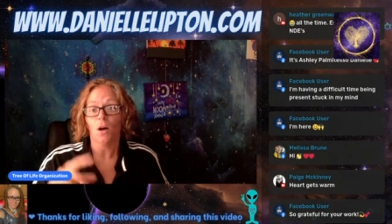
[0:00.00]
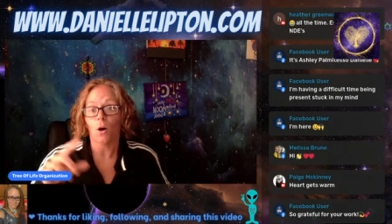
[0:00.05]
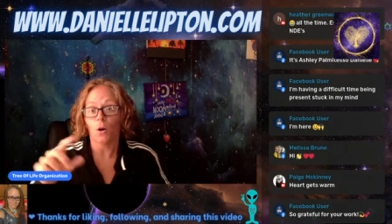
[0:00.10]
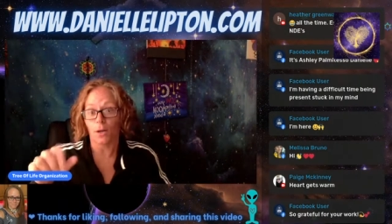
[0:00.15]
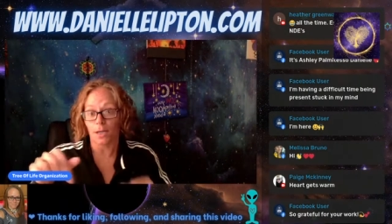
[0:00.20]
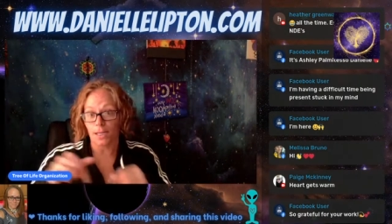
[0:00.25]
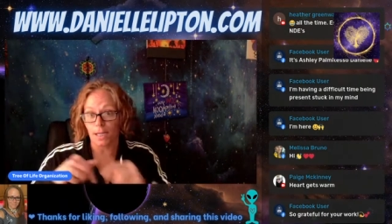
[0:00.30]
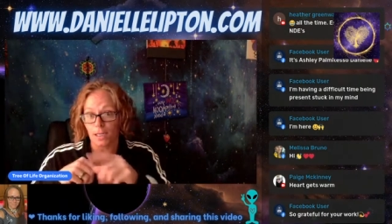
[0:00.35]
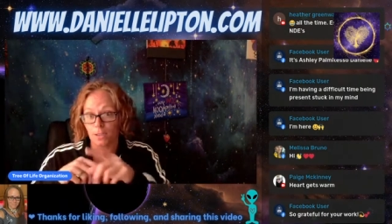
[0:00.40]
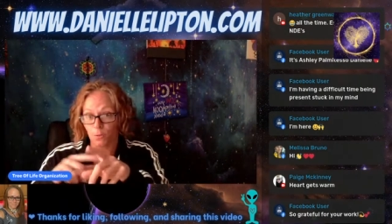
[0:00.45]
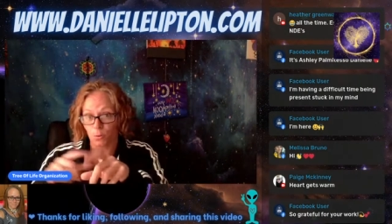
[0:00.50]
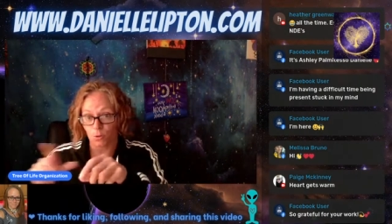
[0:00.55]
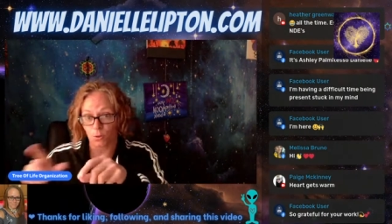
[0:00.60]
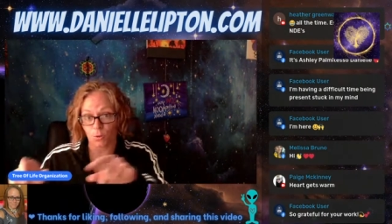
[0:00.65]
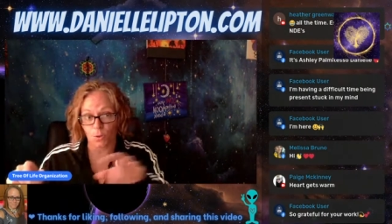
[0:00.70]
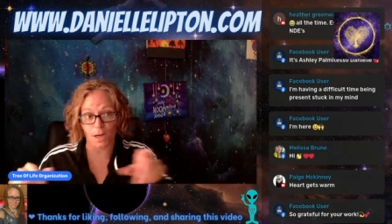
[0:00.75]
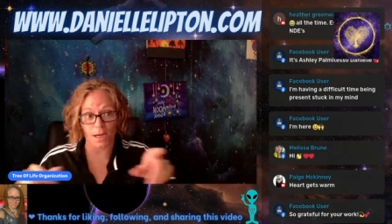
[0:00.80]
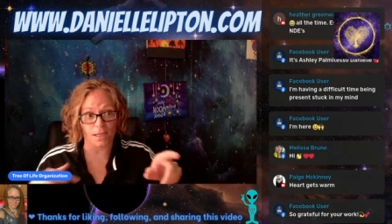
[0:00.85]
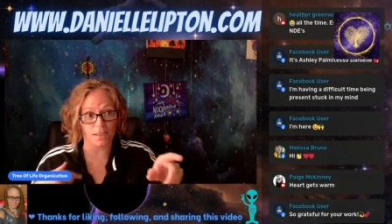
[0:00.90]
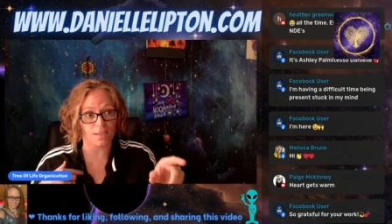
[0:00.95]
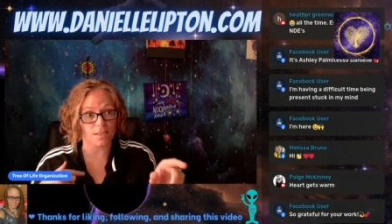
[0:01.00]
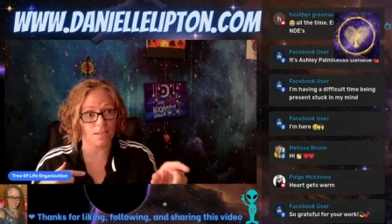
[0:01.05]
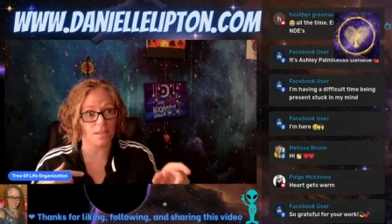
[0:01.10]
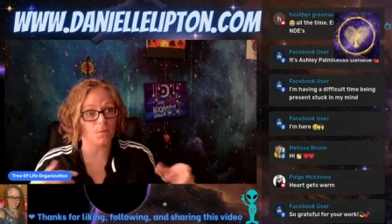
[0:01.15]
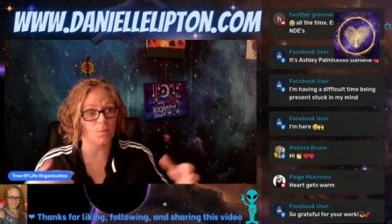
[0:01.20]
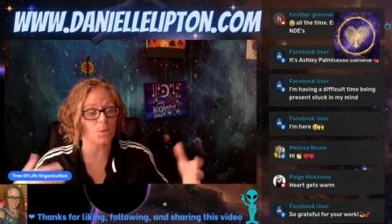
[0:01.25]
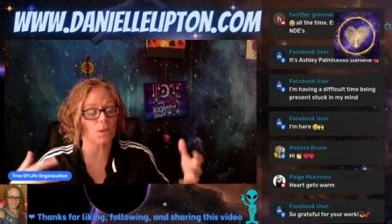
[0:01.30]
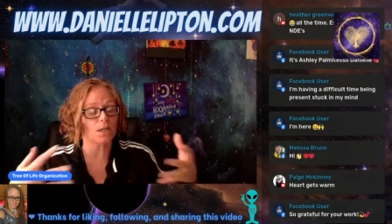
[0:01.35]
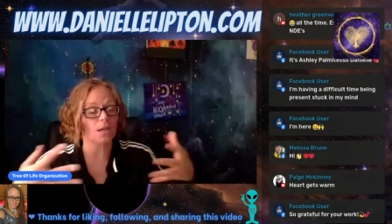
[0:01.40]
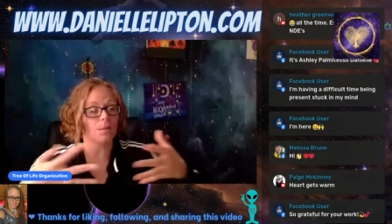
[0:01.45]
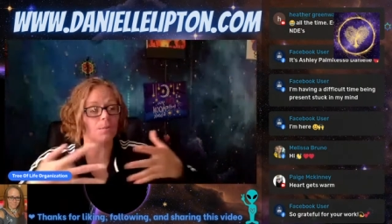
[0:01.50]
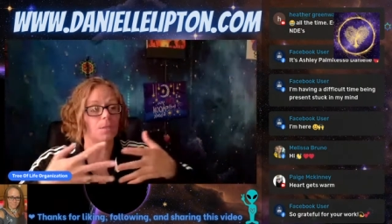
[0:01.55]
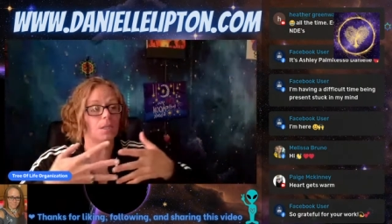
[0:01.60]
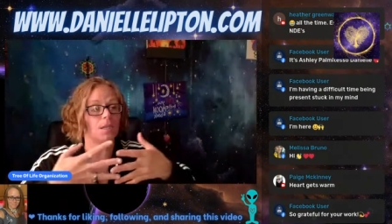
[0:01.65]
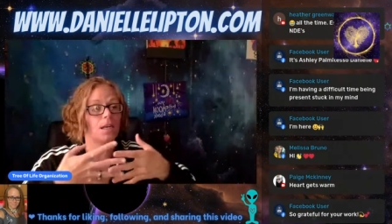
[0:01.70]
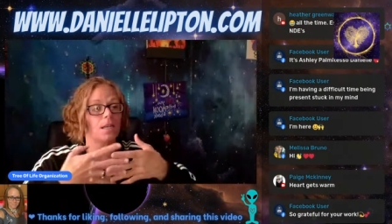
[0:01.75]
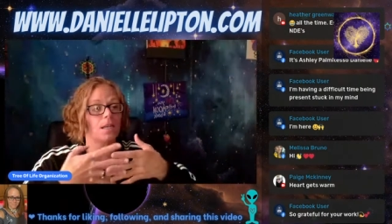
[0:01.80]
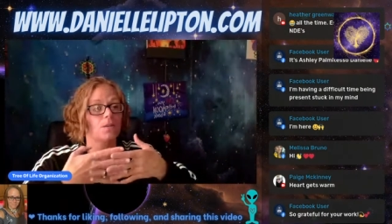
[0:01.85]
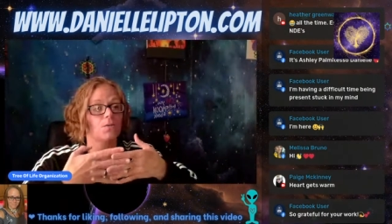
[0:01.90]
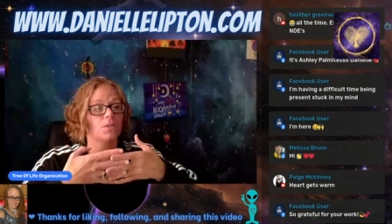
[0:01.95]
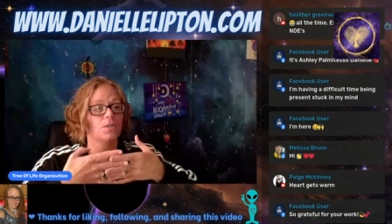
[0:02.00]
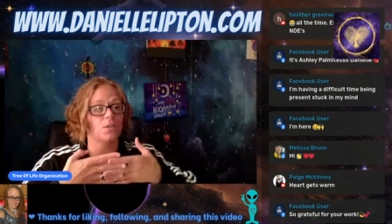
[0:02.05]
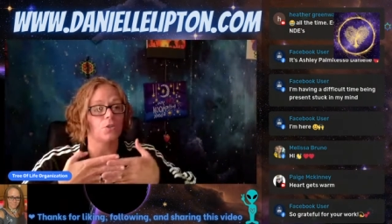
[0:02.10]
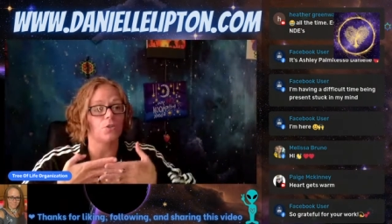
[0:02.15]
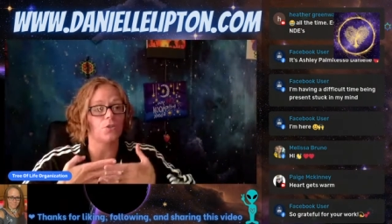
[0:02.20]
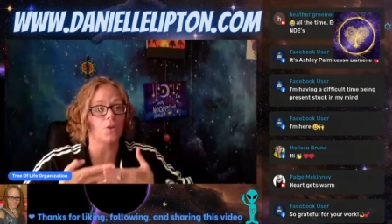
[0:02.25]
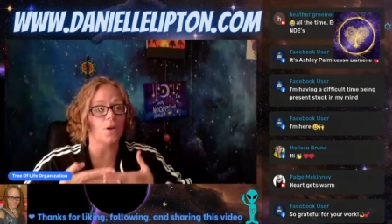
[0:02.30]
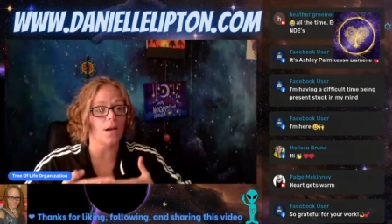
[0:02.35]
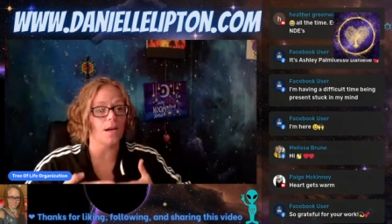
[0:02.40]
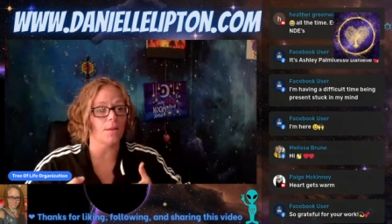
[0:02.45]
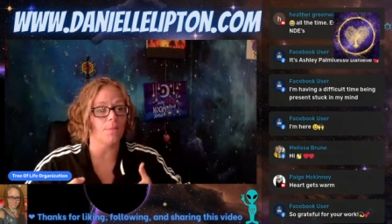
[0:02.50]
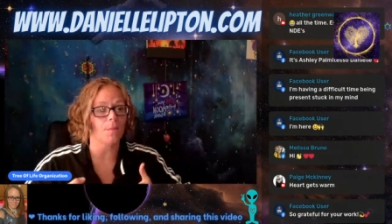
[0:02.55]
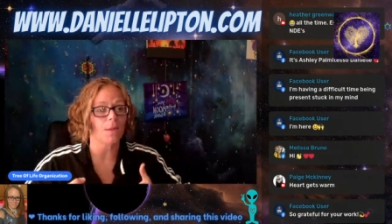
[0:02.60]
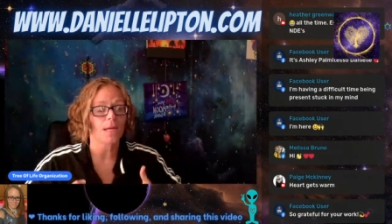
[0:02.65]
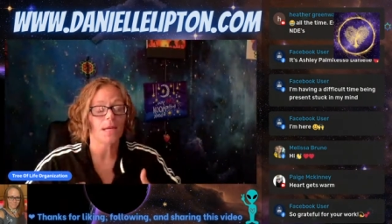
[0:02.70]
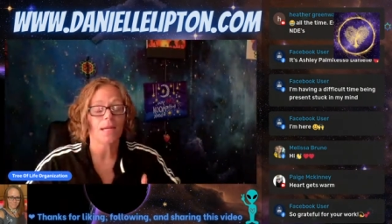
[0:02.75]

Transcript: Okay, that's what you guys see. We come together as a tribe.